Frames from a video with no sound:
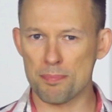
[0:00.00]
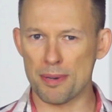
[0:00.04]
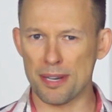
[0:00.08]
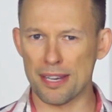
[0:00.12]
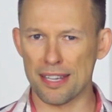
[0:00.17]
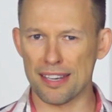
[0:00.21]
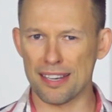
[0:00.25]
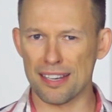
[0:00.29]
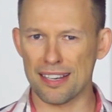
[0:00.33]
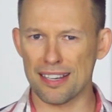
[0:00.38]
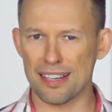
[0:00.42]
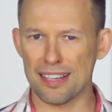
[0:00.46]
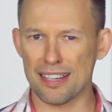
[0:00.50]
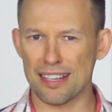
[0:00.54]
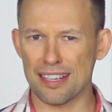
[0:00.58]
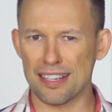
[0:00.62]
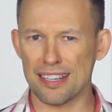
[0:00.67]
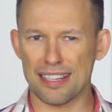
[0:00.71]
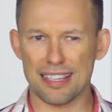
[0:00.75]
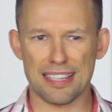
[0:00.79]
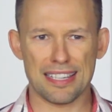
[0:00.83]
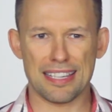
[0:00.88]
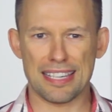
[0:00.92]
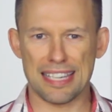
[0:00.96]
but
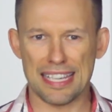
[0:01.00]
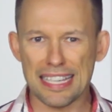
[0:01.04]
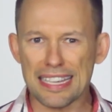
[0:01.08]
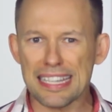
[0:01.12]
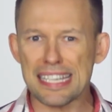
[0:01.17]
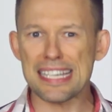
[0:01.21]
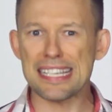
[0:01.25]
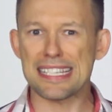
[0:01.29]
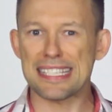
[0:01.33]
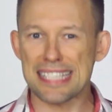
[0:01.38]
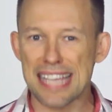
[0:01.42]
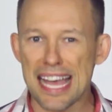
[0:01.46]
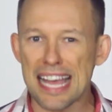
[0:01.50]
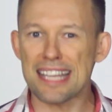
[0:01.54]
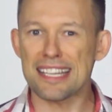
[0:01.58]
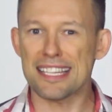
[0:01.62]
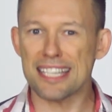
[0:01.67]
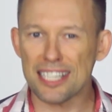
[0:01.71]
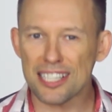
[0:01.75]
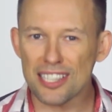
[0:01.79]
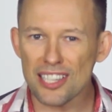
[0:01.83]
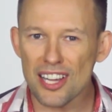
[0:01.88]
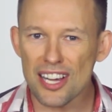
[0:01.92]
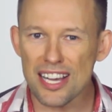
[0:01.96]
killing
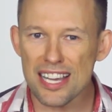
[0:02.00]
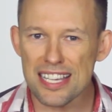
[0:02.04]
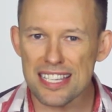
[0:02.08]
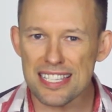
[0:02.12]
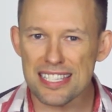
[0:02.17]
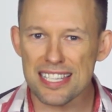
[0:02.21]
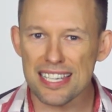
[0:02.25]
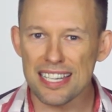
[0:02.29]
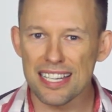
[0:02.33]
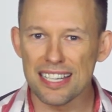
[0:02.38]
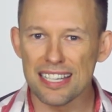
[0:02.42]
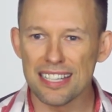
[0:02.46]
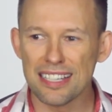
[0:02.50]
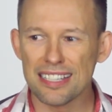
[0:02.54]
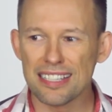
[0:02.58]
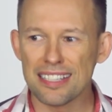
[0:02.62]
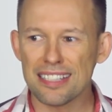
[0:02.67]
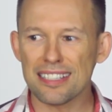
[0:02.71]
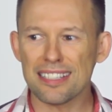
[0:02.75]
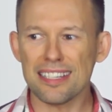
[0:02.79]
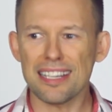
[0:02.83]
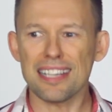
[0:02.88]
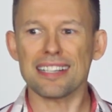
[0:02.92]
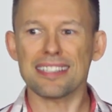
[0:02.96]
Santa Claus?
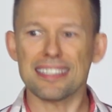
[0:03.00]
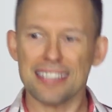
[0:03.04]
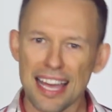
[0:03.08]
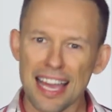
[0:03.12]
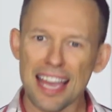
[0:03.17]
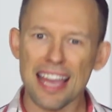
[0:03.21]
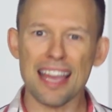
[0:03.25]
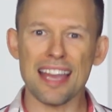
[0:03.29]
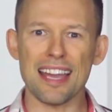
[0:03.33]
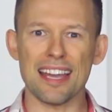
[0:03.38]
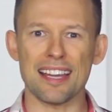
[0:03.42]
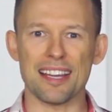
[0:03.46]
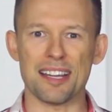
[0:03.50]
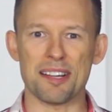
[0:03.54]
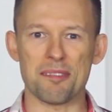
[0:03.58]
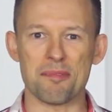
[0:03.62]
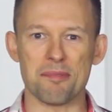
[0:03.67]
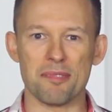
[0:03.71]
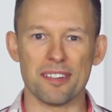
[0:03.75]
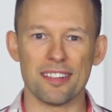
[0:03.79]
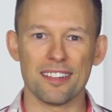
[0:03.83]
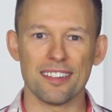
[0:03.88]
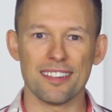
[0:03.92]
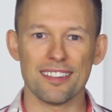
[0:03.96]
Like,
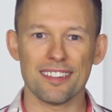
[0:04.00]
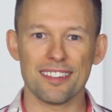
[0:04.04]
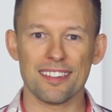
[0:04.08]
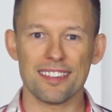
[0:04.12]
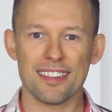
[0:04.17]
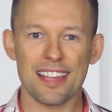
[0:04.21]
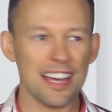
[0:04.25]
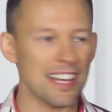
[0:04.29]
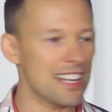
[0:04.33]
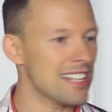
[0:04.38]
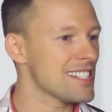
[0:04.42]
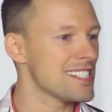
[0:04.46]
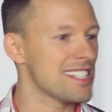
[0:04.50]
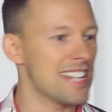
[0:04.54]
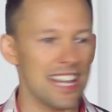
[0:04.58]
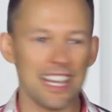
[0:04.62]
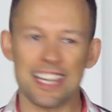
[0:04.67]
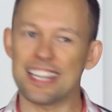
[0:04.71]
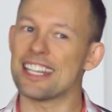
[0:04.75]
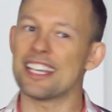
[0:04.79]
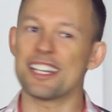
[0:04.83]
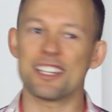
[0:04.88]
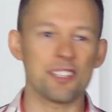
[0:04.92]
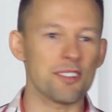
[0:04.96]
damn! That has
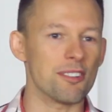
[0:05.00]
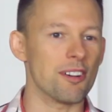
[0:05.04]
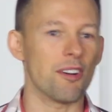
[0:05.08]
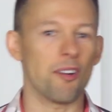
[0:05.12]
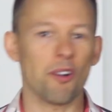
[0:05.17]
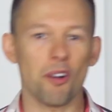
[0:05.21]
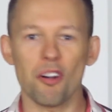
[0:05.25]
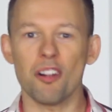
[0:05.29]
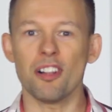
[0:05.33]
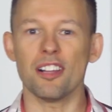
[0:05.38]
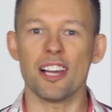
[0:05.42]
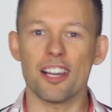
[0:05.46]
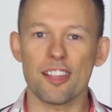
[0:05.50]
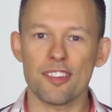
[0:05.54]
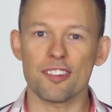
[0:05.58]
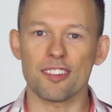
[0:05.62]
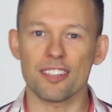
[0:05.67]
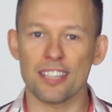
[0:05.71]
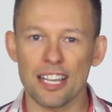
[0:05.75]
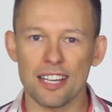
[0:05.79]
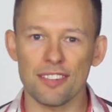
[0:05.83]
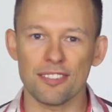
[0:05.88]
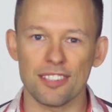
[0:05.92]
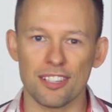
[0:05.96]
taken it to a whole
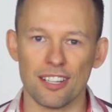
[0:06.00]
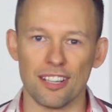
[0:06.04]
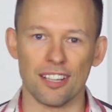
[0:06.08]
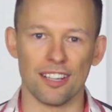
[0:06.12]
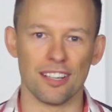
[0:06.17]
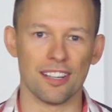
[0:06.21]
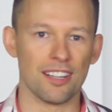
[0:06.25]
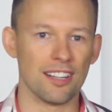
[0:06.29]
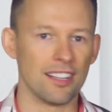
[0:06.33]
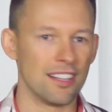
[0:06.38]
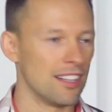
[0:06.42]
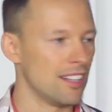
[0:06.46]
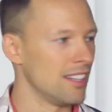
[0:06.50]
other level.